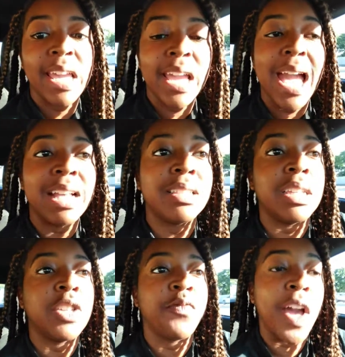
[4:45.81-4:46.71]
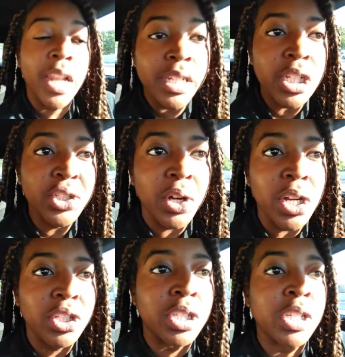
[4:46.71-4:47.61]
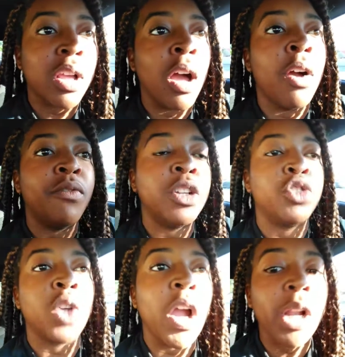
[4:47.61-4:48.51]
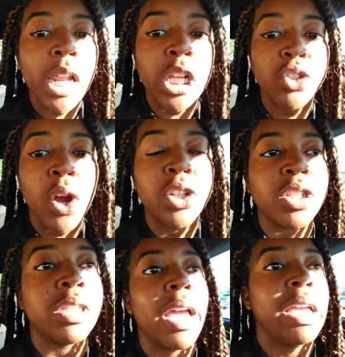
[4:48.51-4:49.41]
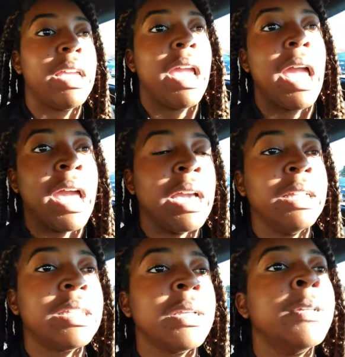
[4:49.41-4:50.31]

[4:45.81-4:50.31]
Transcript: he has these felony charges of the drug related charges that he has.